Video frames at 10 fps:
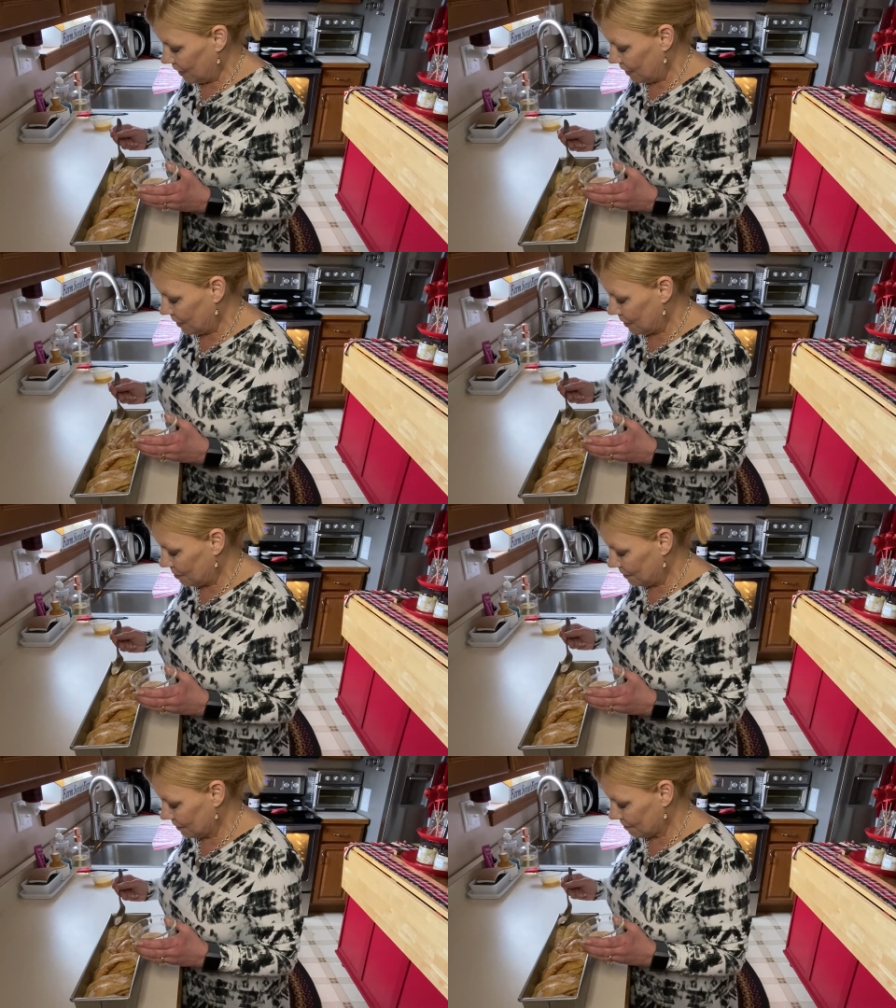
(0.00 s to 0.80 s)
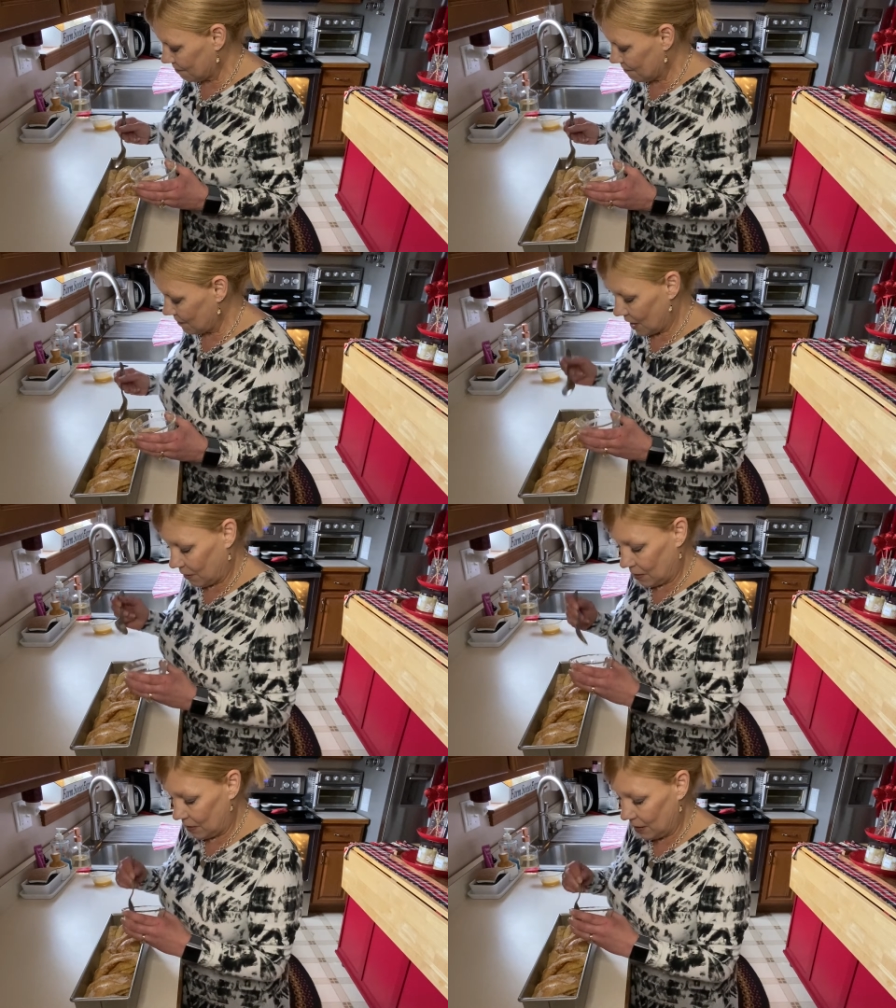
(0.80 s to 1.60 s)
um,
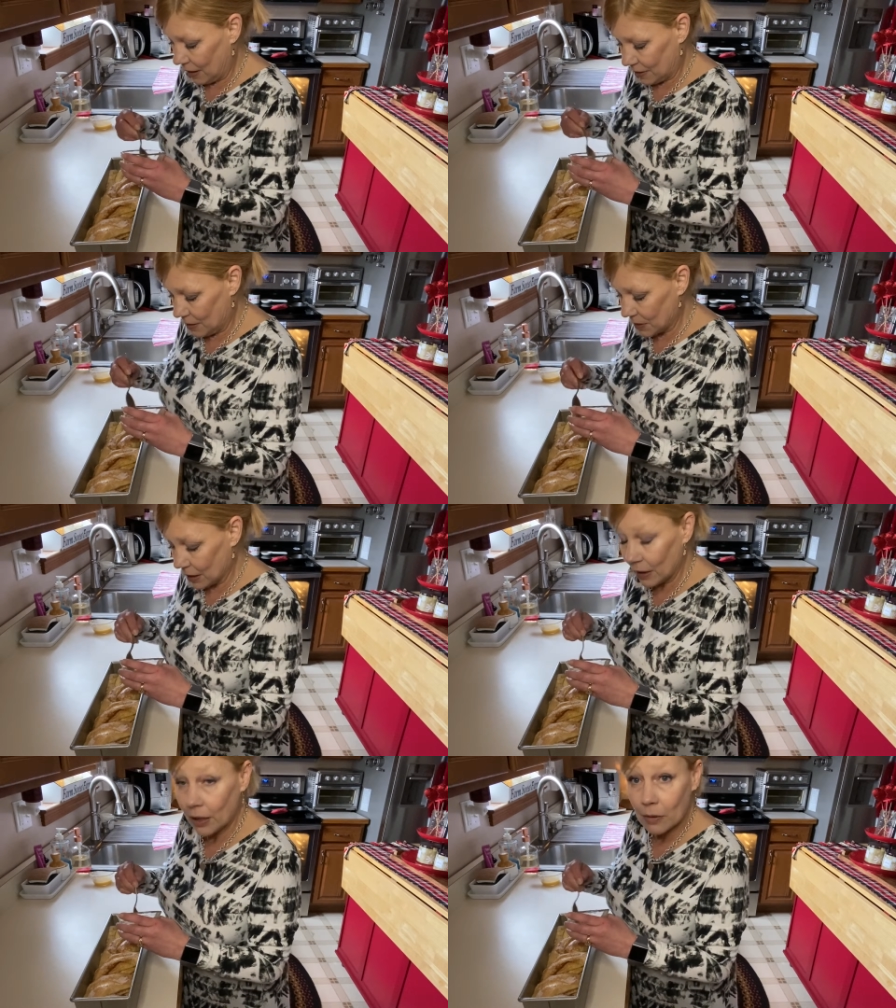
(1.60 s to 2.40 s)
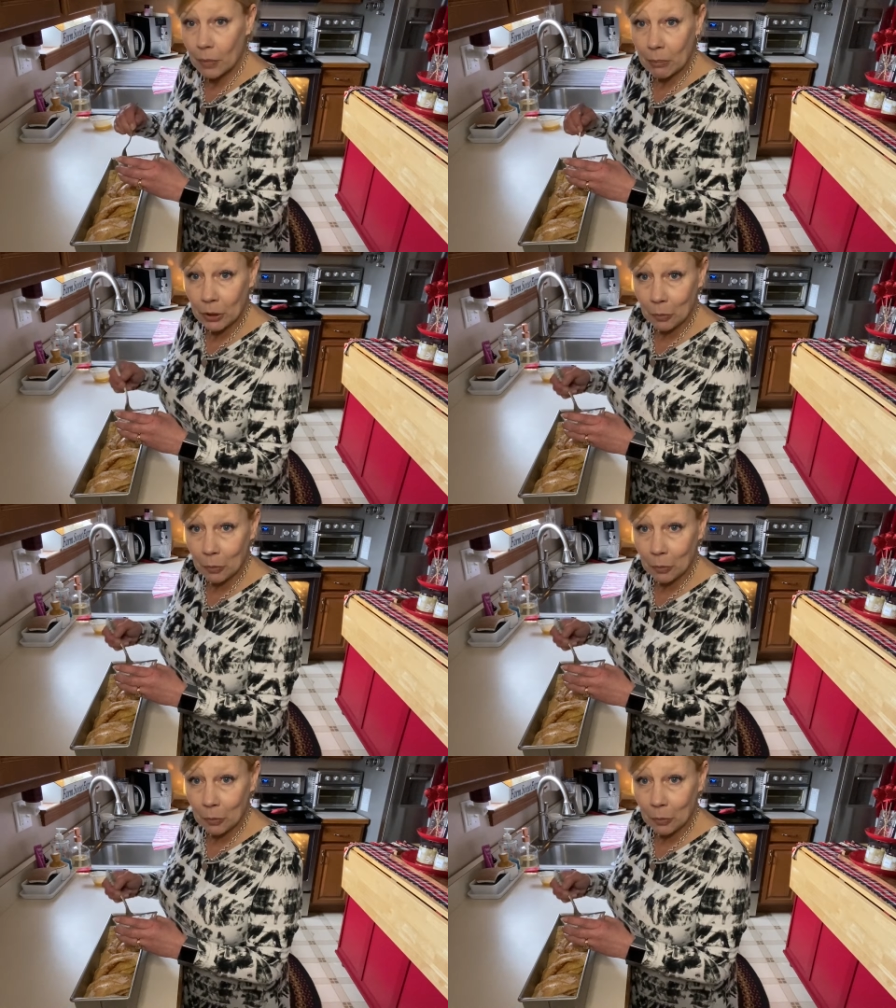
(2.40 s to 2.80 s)
yeah, it seems like a lot of my meal